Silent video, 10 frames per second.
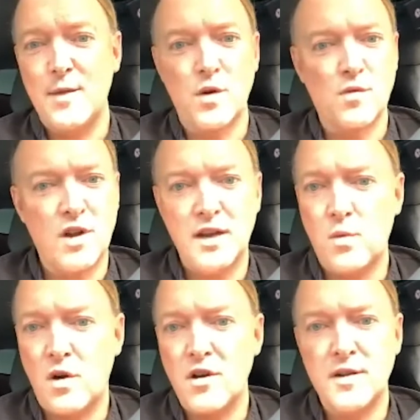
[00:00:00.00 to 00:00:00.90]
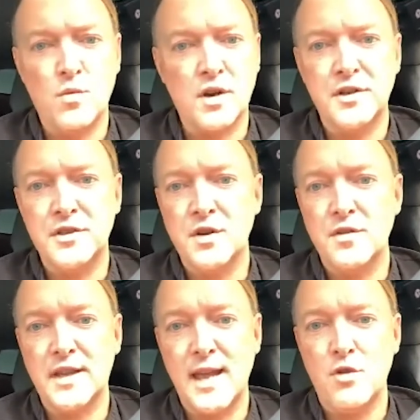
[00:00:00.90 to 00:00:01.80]
And we're really worried and we're going to
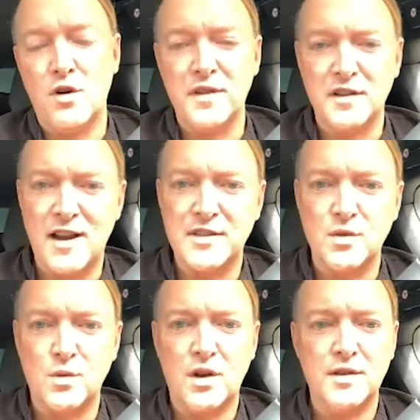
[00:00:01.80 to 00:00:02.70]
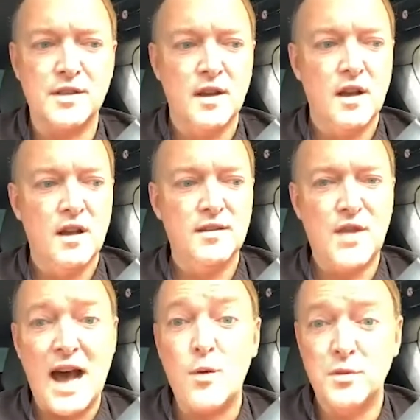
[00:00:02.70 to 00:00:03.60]
turn the game off. And our answer was,
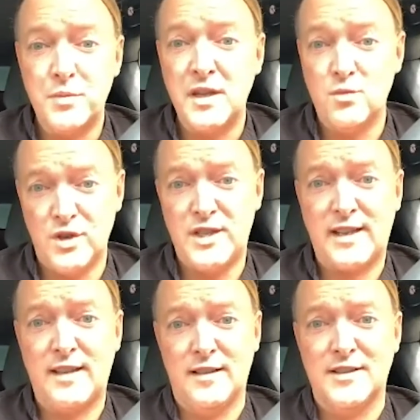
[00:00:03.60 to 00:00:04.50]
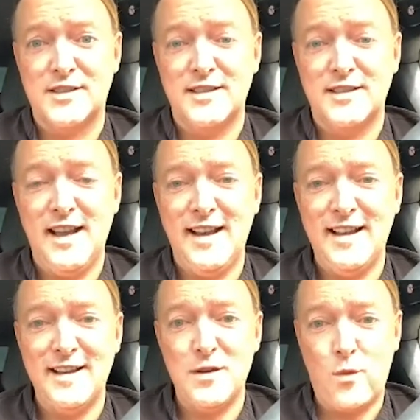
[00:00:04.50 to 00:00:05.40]
that would be ridiculous.
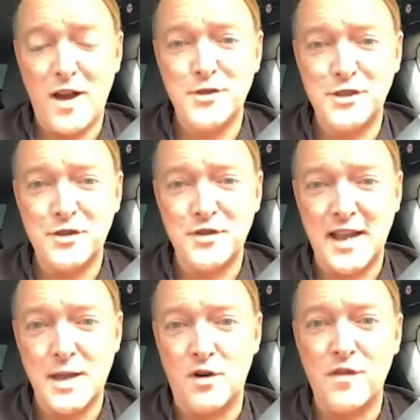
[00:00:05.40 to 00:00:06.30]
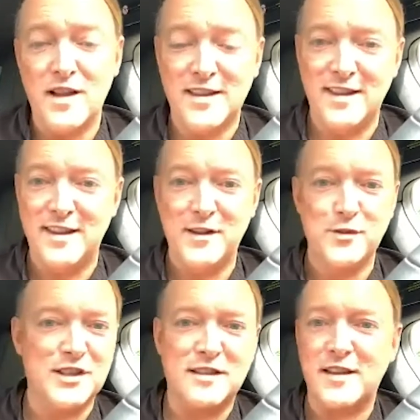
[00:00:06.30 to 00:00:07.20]
Why would you turn the game off?
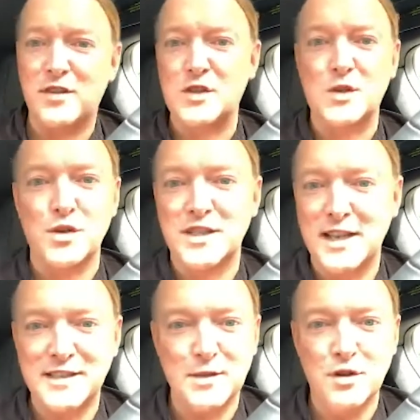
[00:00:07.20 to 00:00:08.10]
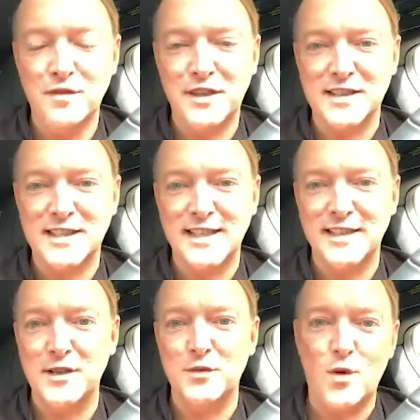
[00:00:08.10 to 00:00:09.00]
Just like the Scorsese movie
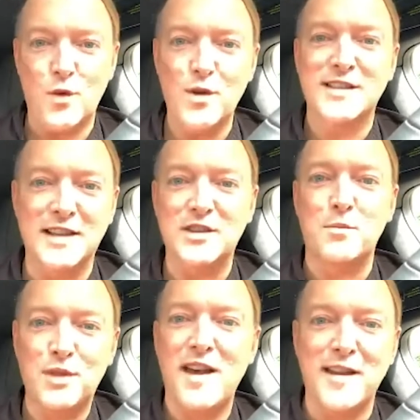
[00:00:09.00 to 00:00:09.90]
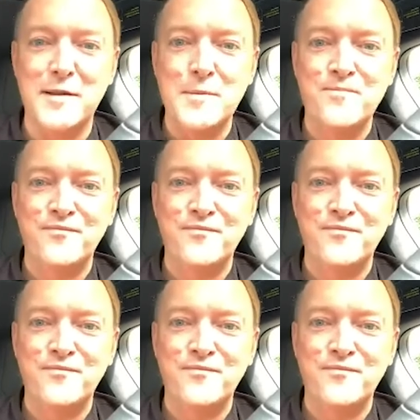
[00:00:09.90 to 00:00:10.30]
Casino, always let them play.